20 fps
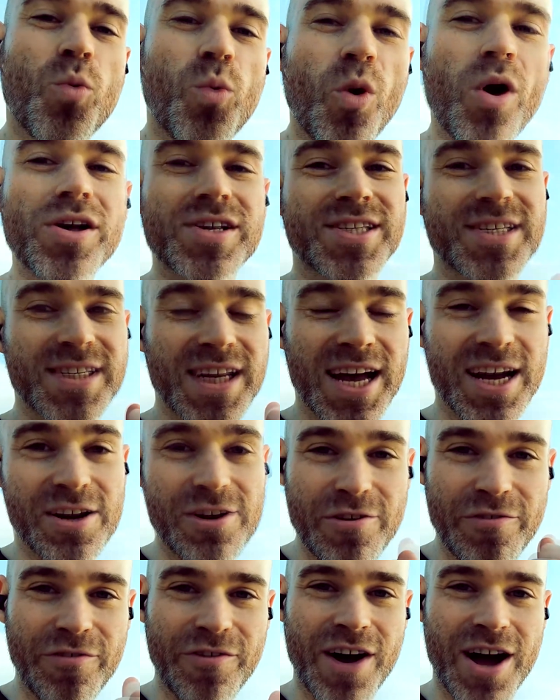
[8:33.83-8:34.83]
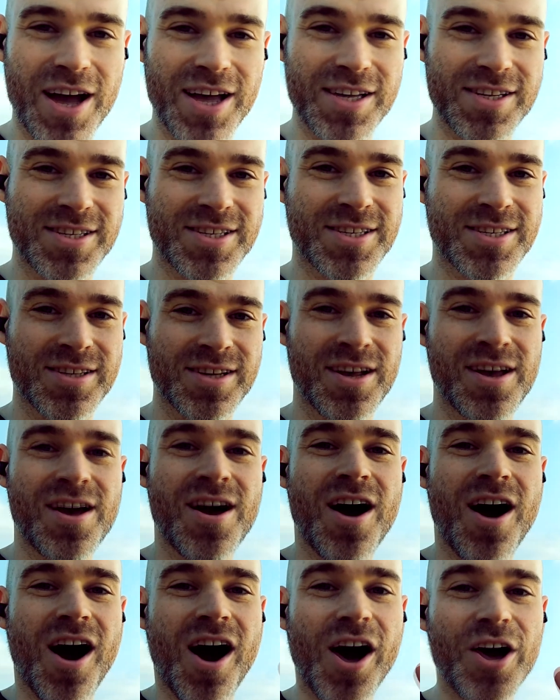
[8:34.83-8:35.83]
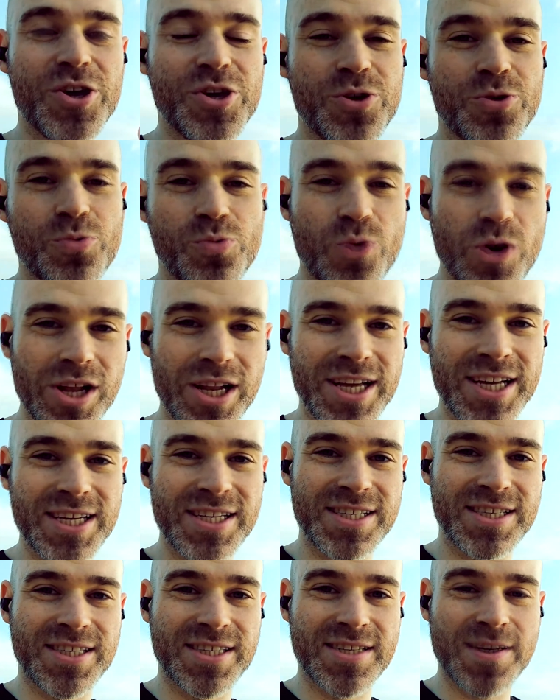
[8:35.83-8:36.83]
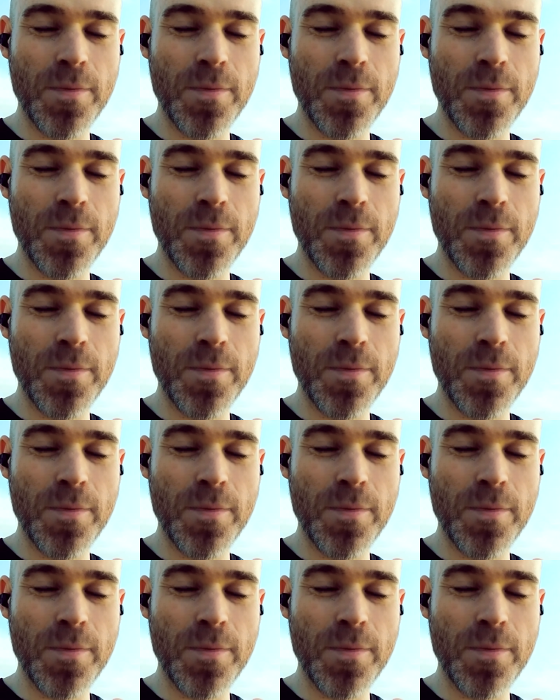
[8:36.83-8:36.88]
what sacrifice are you willing